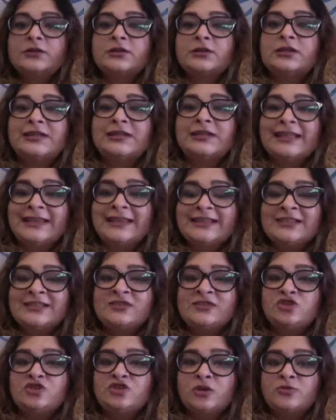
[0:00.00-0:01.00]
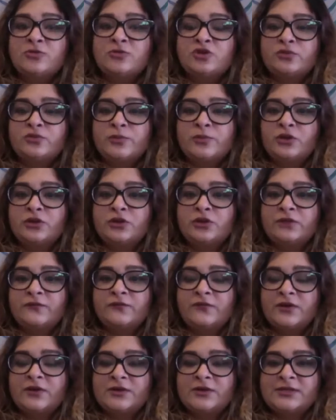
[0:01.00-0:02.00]
the latest job should be on the
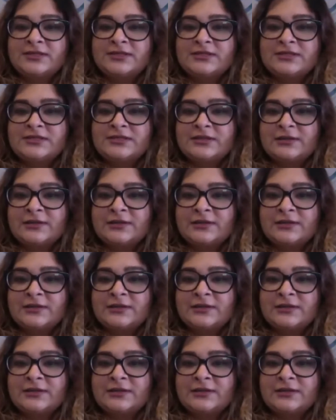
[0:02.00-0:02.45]
first,